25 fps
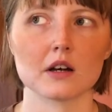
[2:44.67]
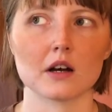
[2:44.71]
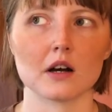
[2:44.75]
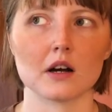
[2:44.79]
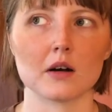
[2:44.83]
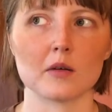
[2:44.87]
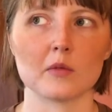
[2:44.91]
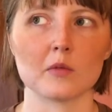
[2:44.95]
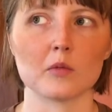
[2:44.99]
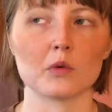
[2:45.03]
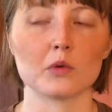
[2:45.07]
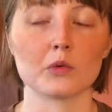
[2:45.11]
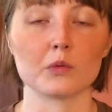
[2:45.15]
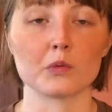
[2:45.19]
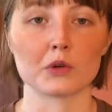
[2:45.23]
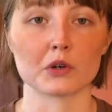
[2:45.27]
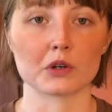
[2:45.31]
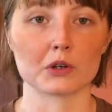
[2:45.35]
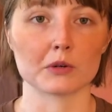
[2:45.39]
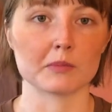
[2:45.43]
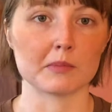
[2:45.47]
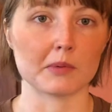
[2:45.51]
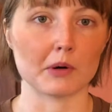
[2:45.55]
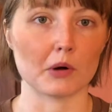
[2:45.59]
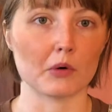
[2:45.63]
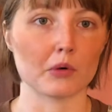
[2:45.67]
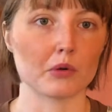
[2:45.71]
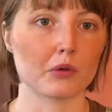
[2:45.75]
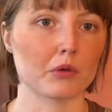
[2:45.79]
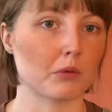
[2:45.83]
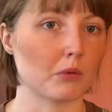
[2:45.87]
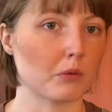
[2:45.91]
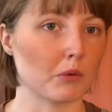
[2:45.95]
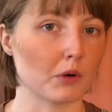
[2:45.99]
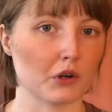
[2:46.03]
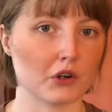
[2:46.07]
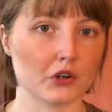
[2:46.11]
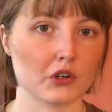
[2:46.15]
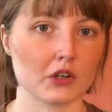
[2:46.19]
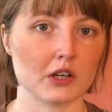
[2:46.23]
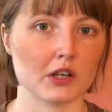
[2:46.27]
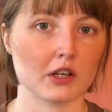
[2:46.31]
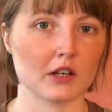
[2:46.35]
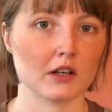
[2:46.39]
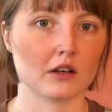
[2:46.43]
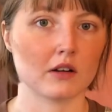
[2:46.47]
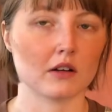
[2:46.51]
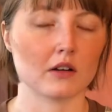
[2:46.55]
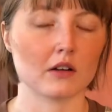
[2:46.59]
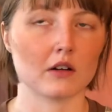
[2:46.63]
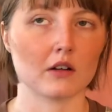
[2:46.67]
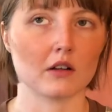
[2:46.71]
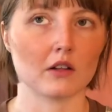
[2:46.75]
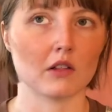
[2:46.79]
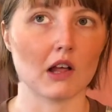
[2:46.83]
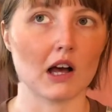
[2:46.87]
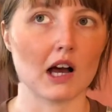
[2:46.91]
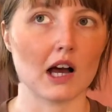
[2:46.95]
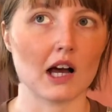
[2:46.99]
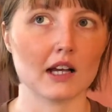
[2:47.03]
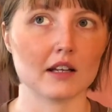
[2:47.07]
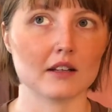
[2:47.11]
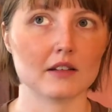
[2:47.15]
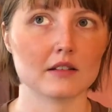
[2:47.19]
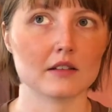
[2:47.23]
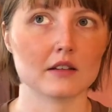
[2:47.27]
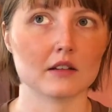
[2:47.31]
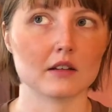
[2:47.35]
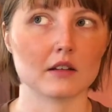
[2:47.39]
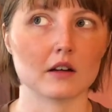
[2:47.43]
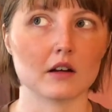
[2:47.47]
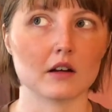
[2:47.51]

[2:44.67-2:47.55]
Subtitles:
when we were both working a lot,